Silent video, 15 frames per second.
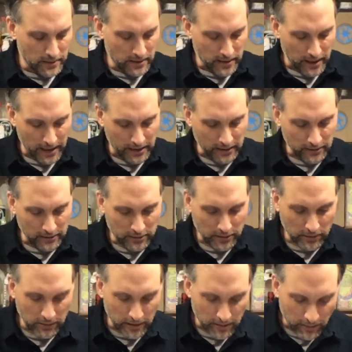And I can
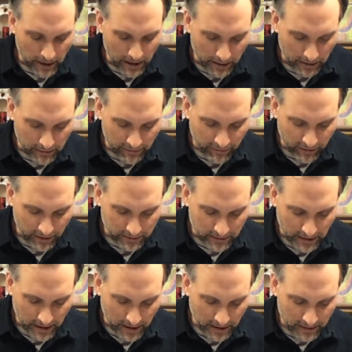glue it right on the front
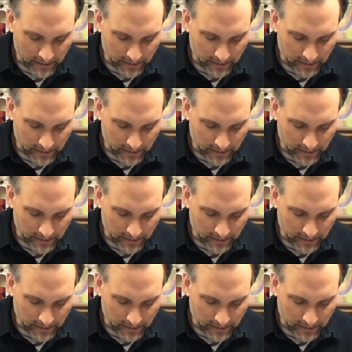there.